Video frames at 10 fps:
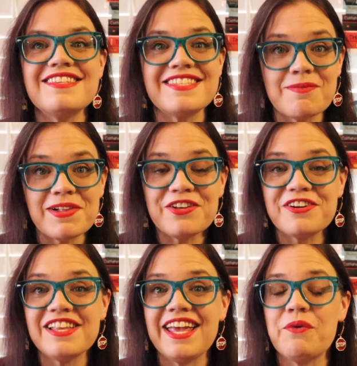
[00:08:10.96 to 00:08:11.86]

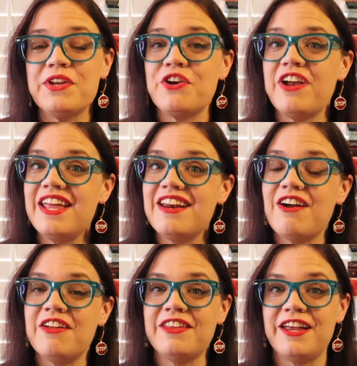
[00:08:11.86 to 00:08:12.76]
Similarly, when you're in an
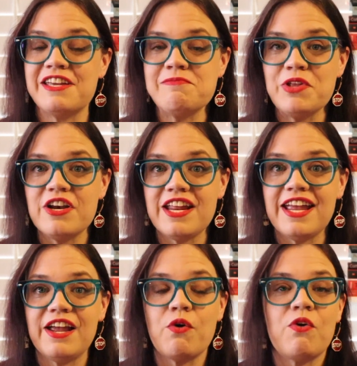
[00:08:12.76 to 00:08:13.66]
online
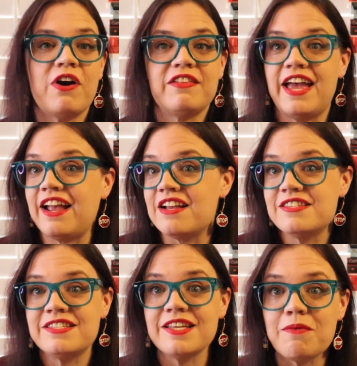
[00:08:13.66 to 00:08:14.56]
community or like a
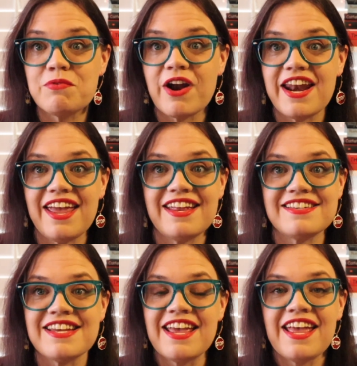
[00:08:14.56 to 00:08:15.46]

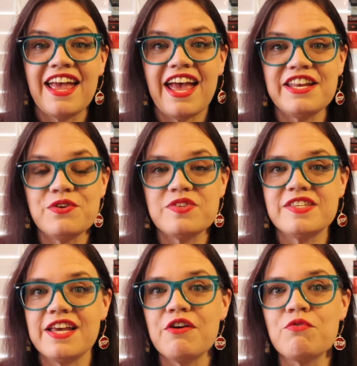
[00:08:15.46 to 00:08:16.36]
subreddit and you
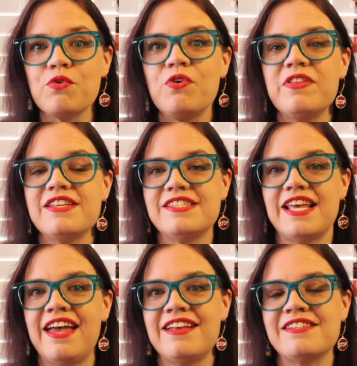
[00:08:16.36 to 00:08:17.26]
see a rule that
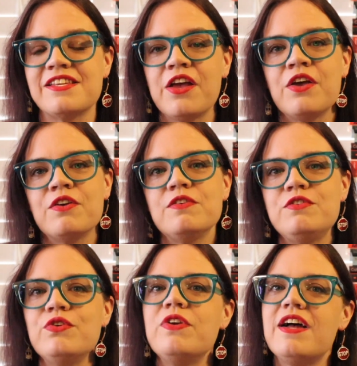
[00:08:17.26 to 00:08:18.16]
says,
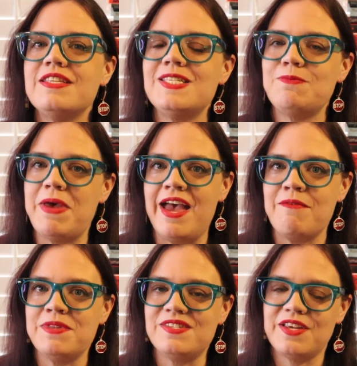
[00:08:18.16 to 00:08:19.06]
do not
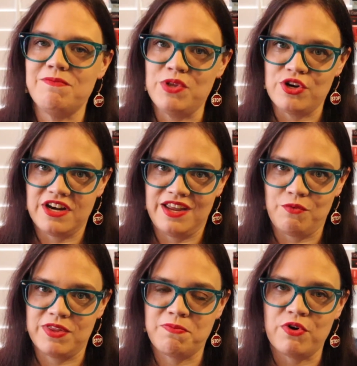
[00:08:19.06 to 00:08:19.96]
spam this community
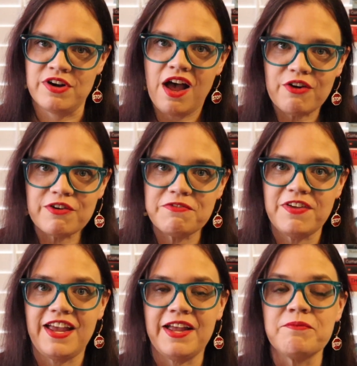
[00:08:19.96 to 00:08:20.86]
with
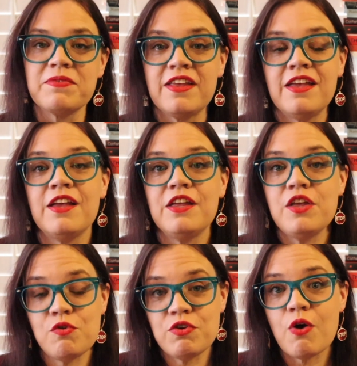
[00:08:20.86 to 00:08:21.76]
pornography,
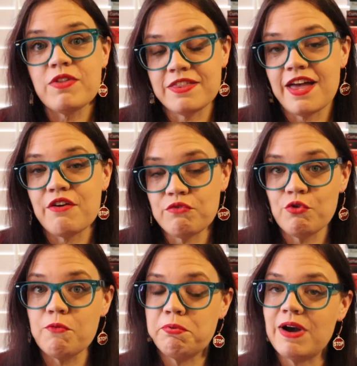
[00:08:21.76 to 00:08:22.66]
you know that that
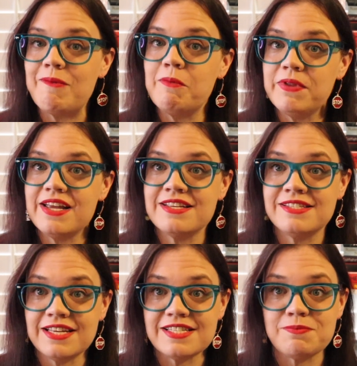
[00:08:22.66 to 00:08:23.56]
rule probably
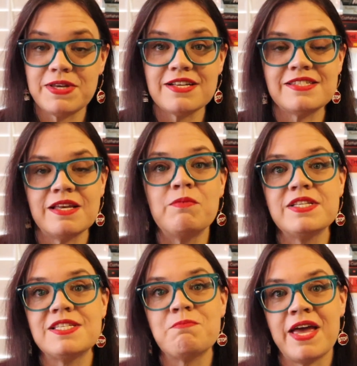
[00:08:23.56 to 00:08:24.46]
exists because
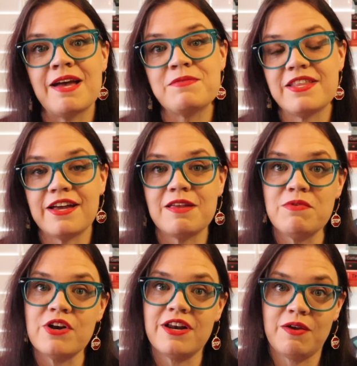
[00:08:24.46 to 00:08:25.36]
someone spammed that
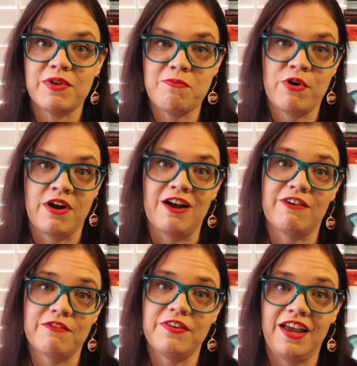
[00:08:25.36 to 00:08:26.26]
community with
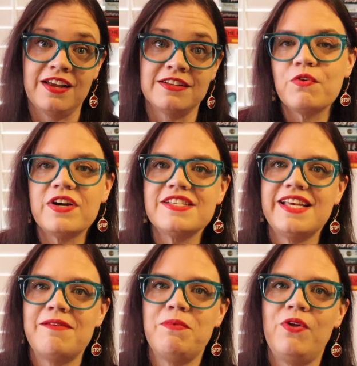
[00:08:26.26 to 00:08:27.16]
pornography. For
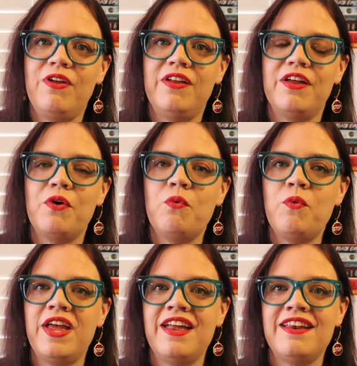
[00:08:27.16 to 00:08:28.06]
example,
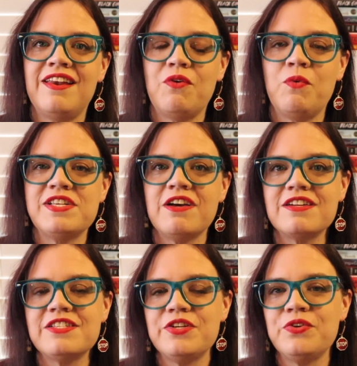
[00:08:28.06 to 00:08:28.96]
when we
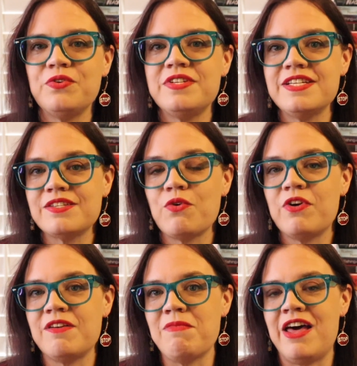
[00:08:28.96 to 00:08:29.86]
talked to
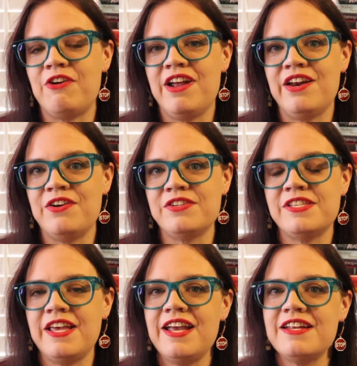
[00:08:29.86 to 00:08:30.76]
Discord moderators,
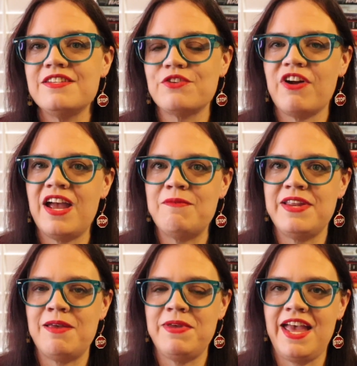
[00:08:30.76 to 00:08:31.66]
they described
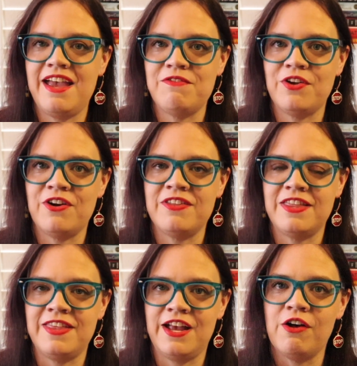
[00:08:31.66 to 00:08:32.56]
a behavior
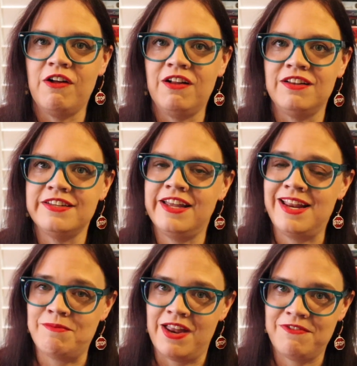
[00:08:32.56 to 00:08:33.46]
that they called, and
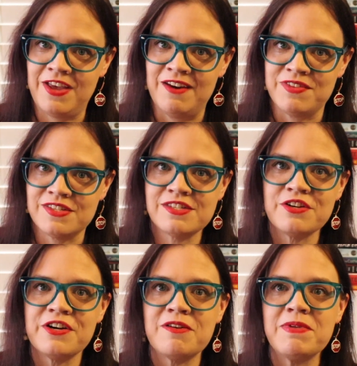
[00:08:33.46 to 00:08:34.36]
I'm not a fan of this
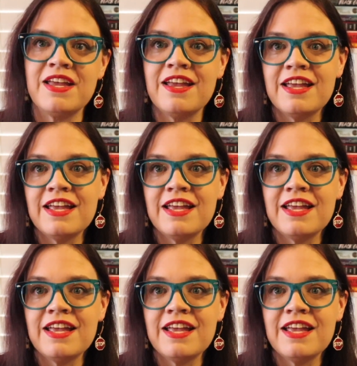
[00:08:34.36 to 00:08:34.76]
term,